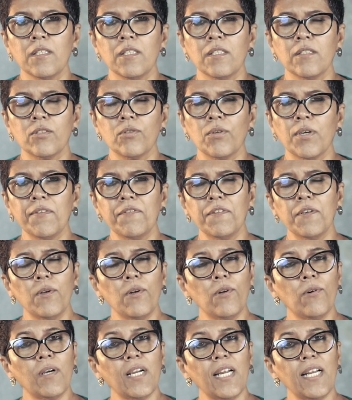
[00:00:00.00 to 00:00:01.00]
So if
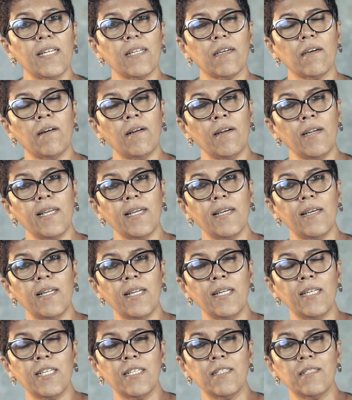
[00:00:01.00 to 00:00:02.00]
you look at earlier
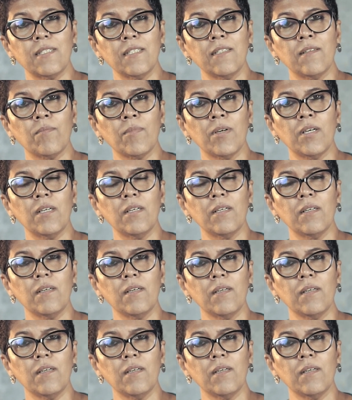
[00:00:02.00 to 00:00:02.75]
Indian cinema,